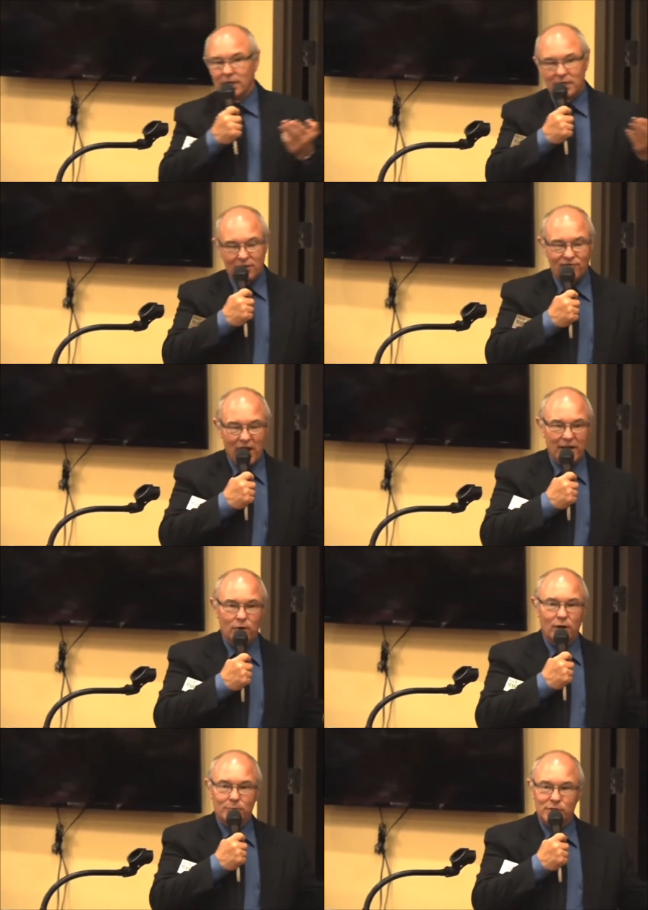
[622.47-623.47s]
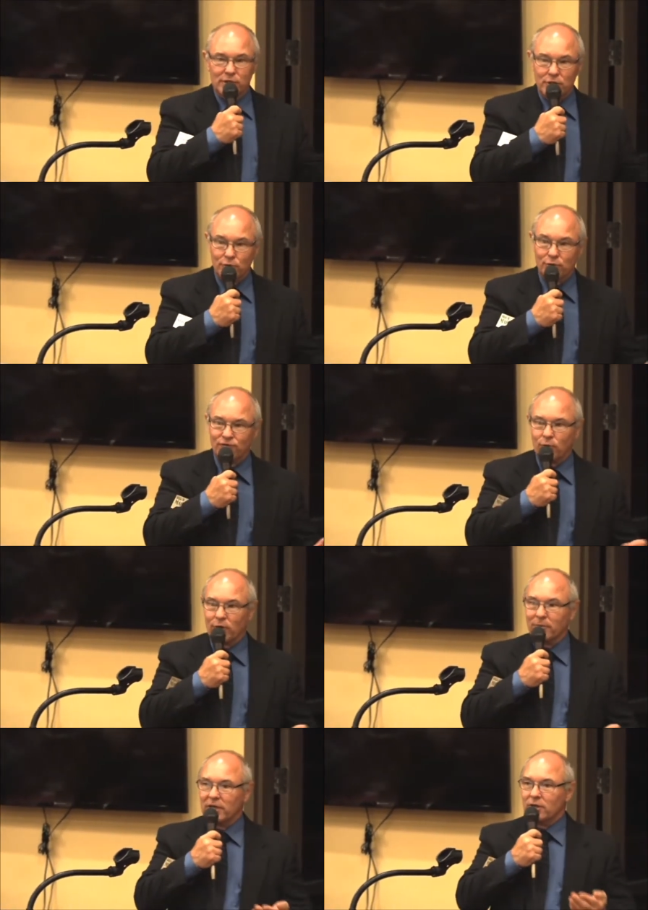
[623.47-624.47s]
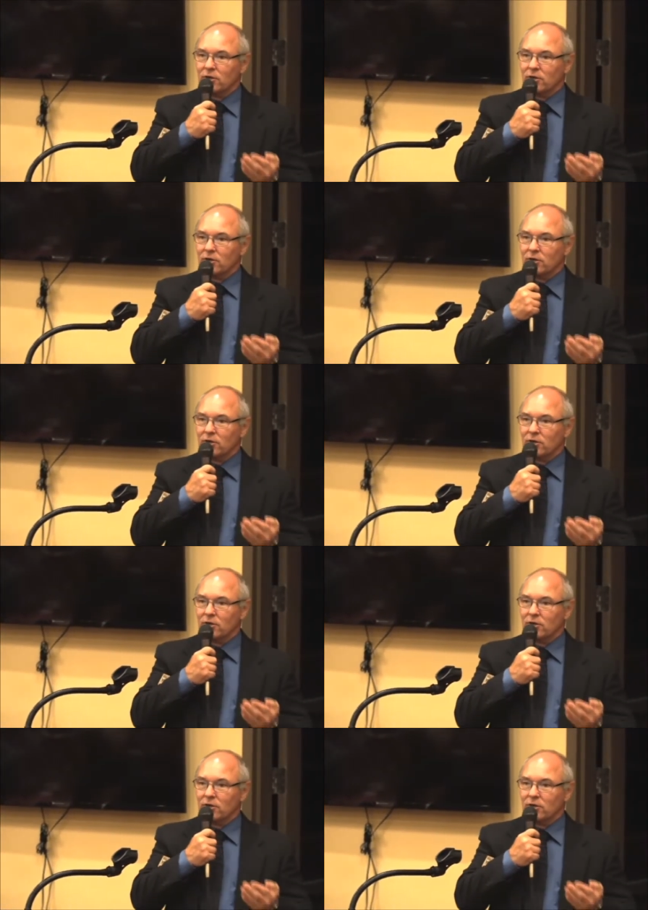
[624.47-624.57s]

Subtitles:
the firearms, the uniform.